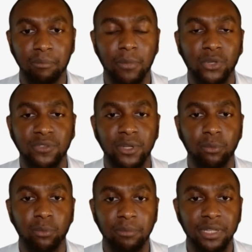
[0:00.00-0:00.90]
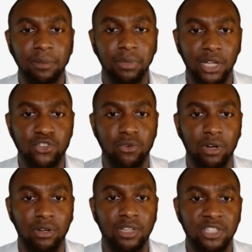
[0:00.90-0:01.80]
most of it would be a blood
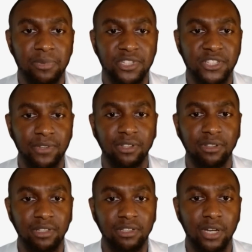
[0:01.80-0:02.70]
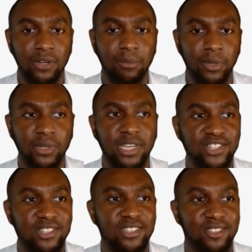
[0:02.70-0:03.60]
draw specific to these health hub
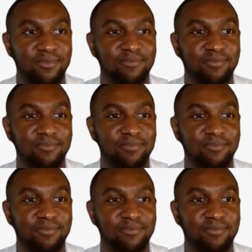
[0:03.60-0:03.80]
locations.